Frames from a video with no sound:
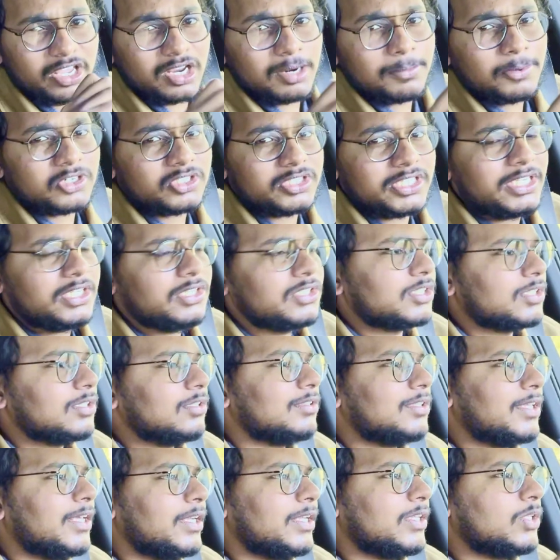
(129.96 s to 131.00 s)
about the
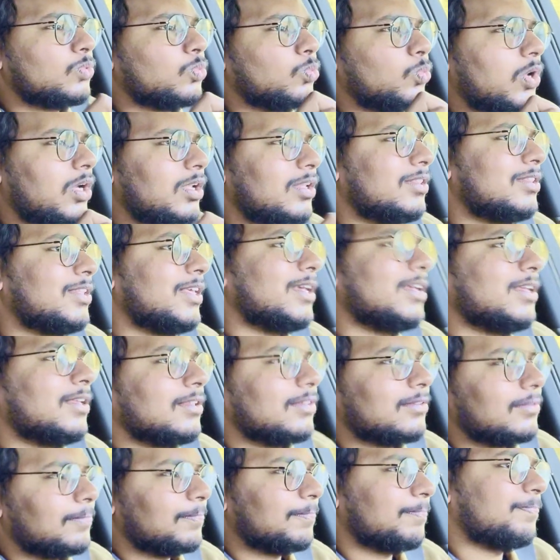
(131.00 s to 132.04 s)
engine, there is one
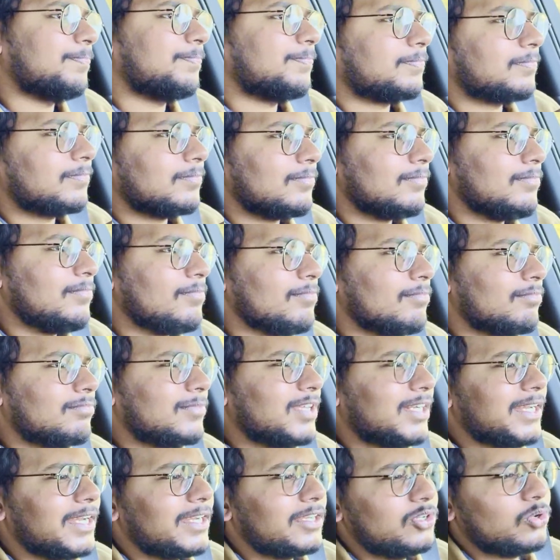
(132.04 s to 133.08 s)
thing
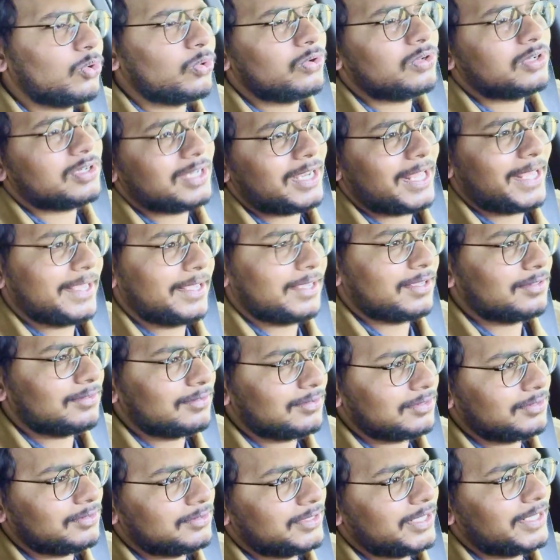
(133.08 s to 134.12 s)
that I don't like.
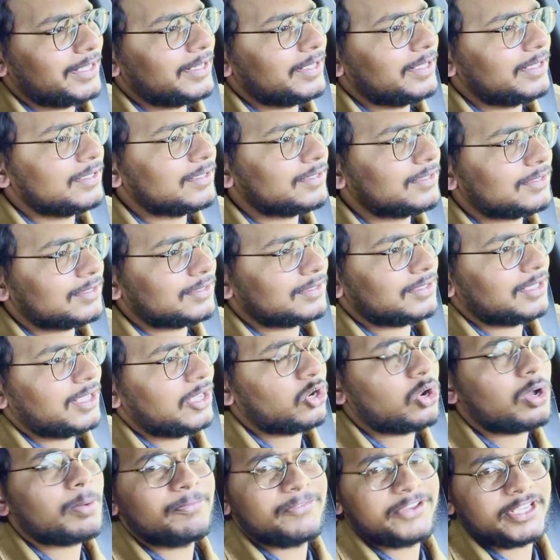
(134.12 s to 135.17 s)
There is
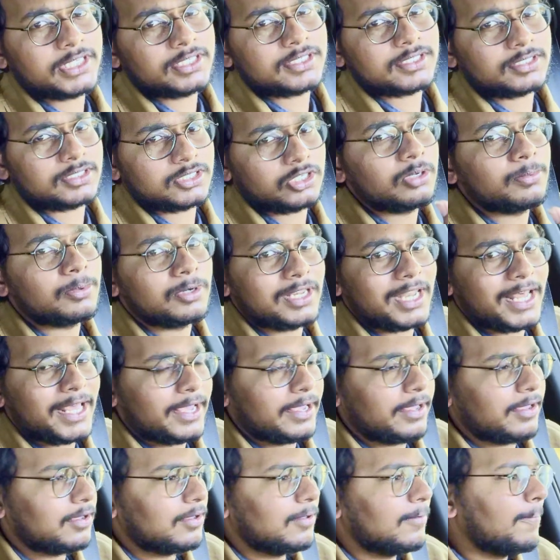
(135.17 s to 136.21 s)
an obvious turbo
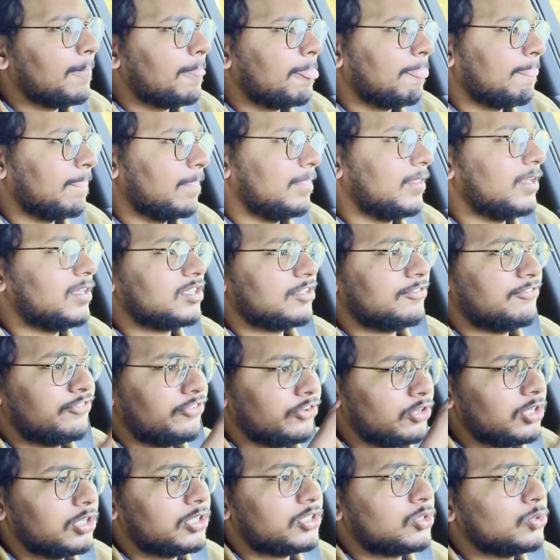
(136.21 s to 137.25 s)
lag. There is a
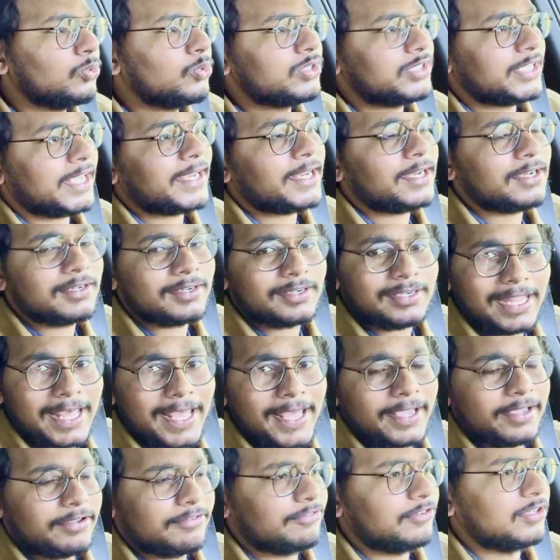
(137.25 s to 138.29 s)
full 2-second
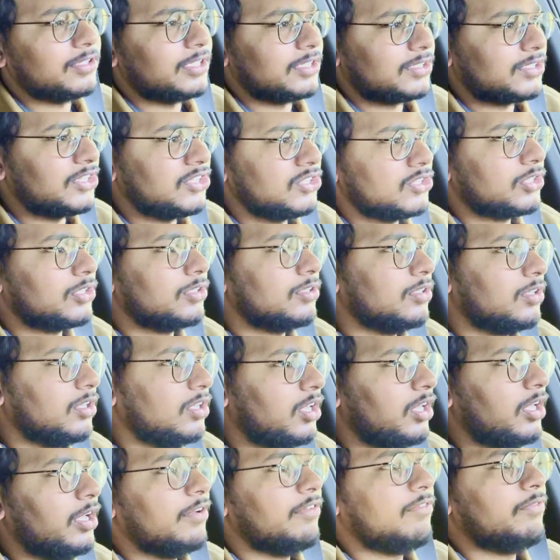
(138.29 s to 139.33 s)
lag for this engine.
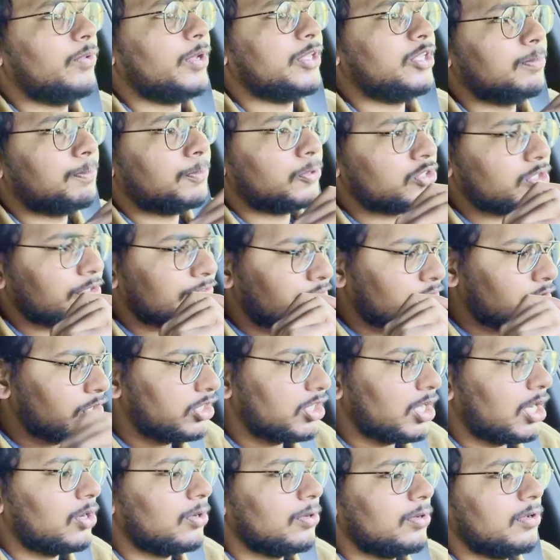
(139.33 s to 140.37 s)
When you put your foot
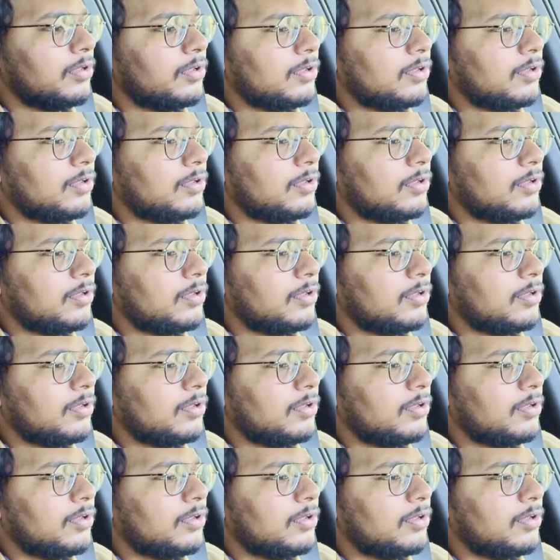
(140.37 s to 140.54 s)
down,